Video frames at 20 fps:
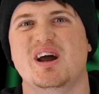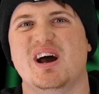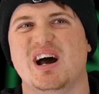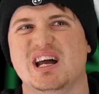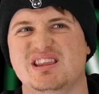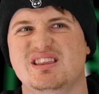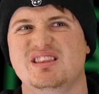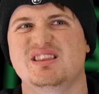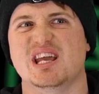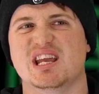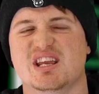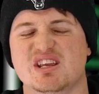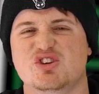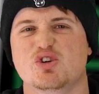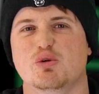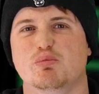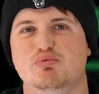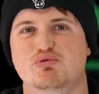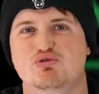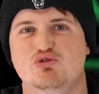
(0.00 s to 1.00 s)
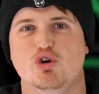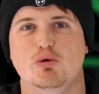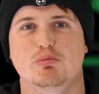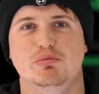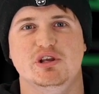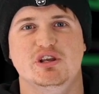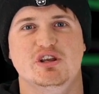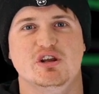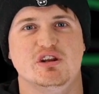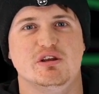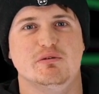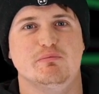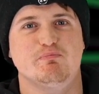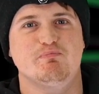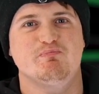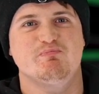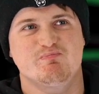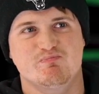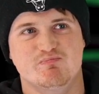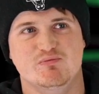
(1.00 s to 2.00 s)
I think you're probably going to
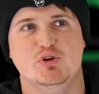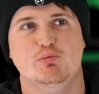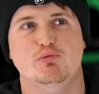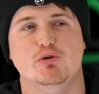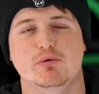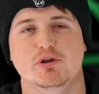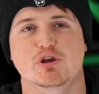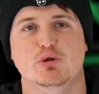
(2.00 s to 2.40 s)
you're probably